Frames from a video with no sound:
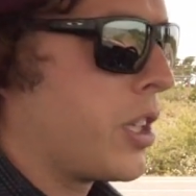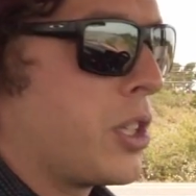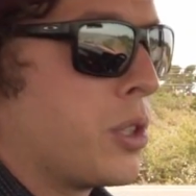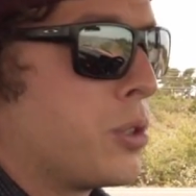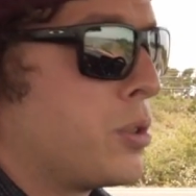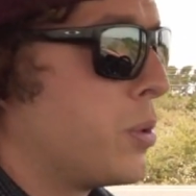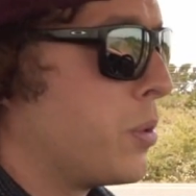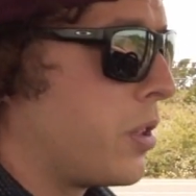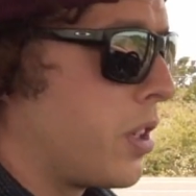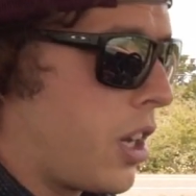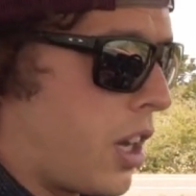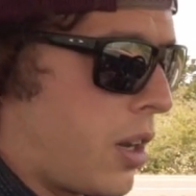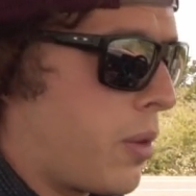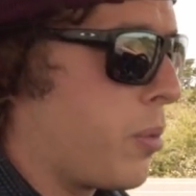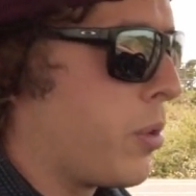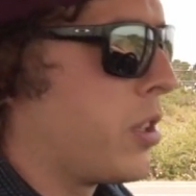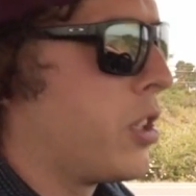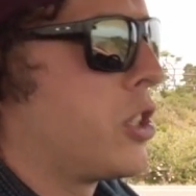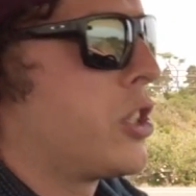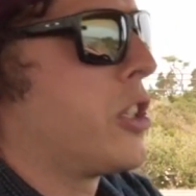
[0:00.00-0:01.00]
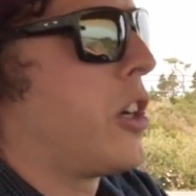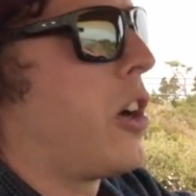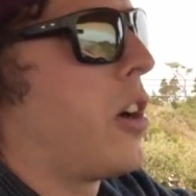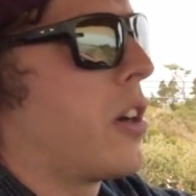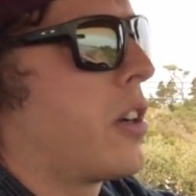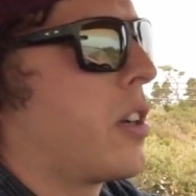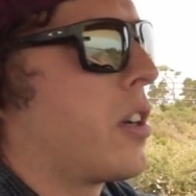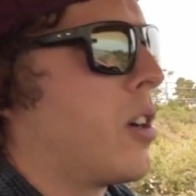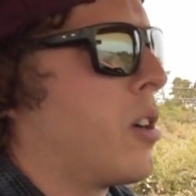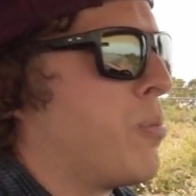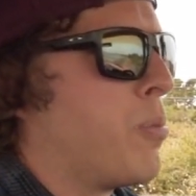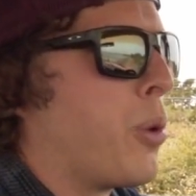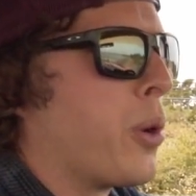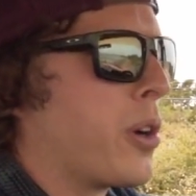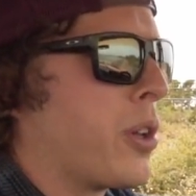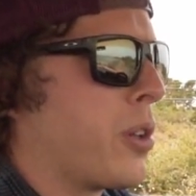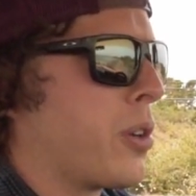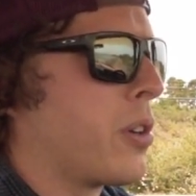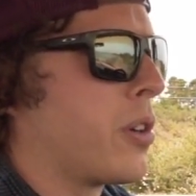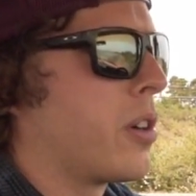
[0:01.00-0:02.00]
You do not want to shock a
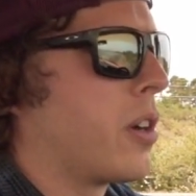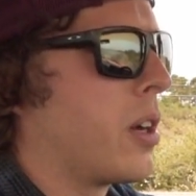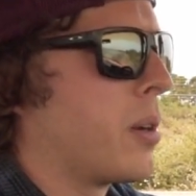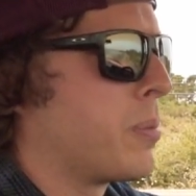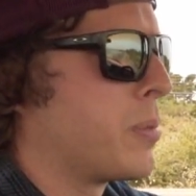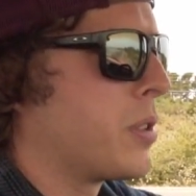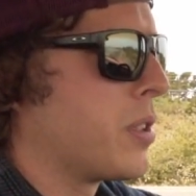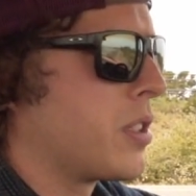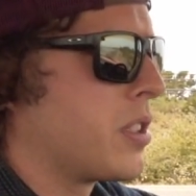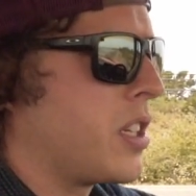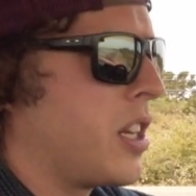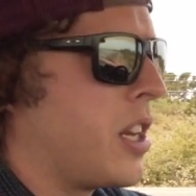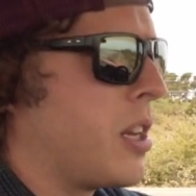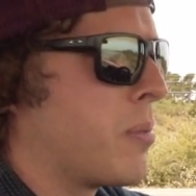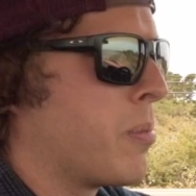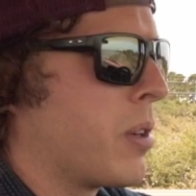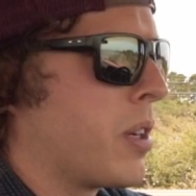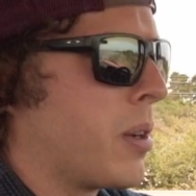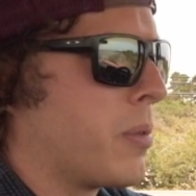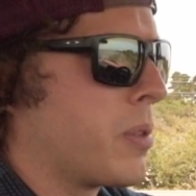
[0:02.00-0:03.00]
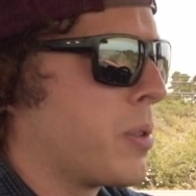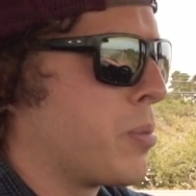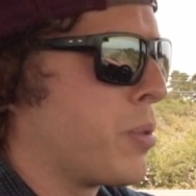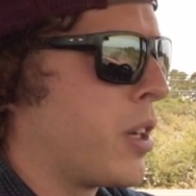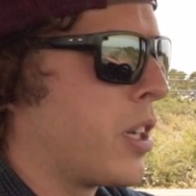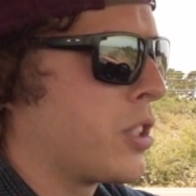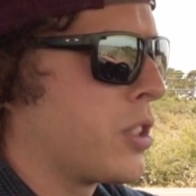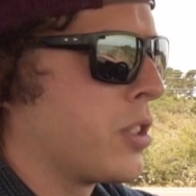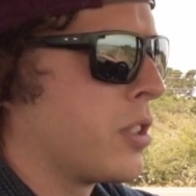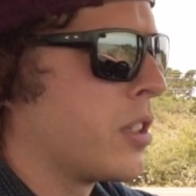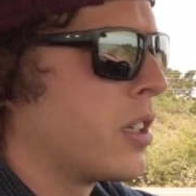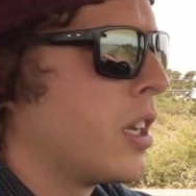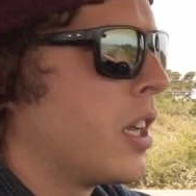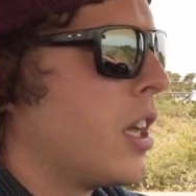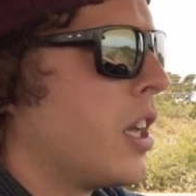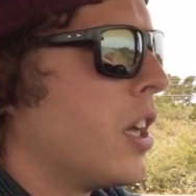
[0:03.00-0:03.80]
boiler up to steam and up to pressure.